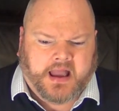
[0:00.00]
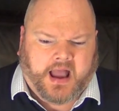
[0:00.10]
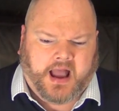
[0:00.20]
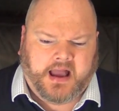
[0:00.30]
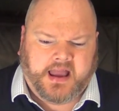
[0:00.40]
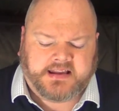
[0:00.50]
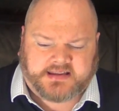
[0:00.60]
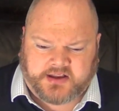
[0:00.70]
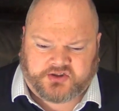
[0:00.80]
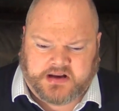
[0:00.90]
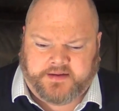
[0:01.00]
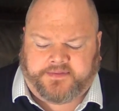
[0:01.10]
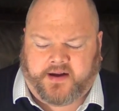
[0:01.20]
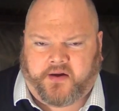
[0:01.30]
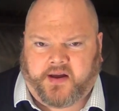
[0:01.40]
Essentially
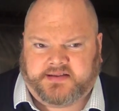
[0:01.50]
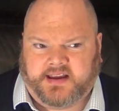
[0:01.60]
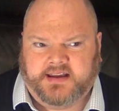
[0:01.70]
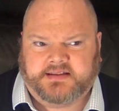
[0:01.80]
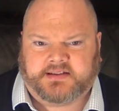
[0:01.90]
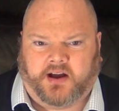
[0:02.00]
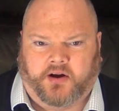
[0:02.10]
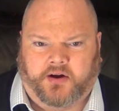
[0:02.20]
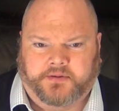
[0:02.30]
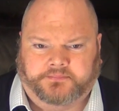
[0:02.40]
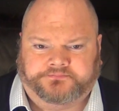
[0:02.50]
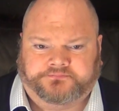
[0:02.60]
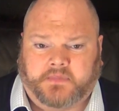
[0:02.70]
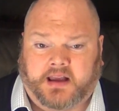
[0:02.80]
focuses on a